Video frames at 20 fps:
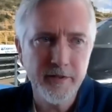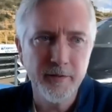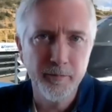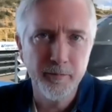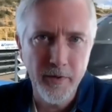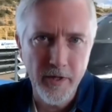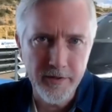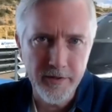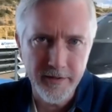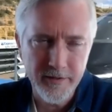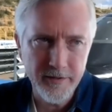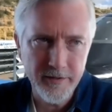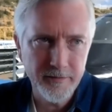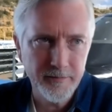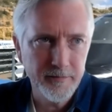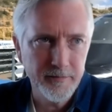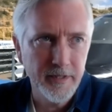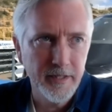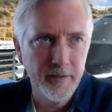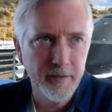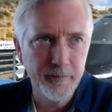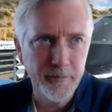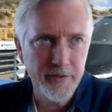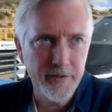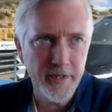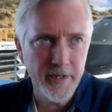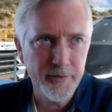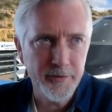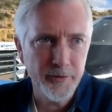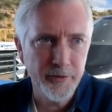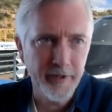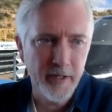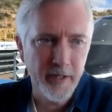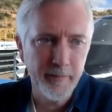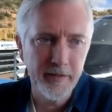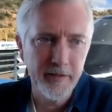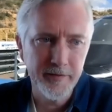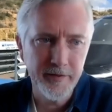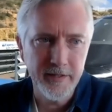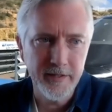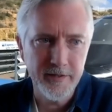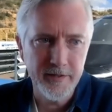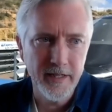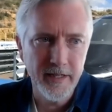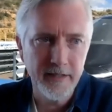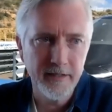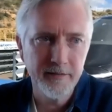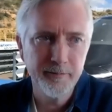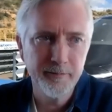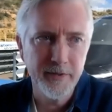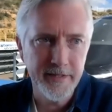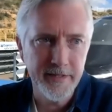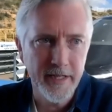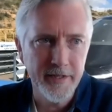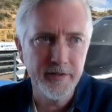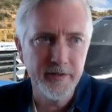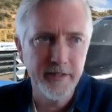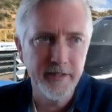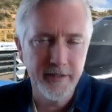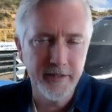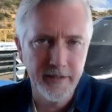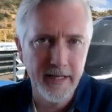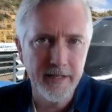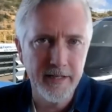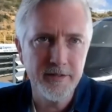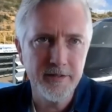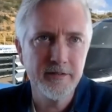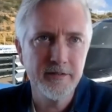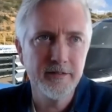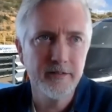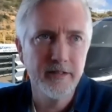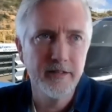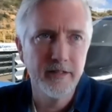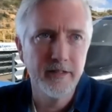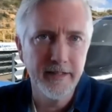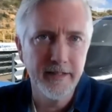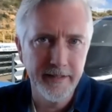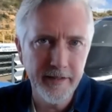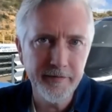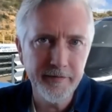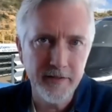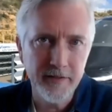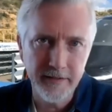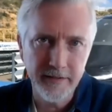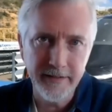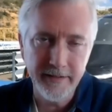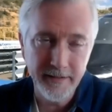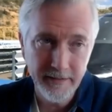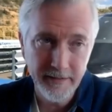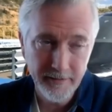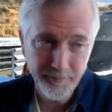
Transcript: composites, you start talking about things that potentially could last indefinitely,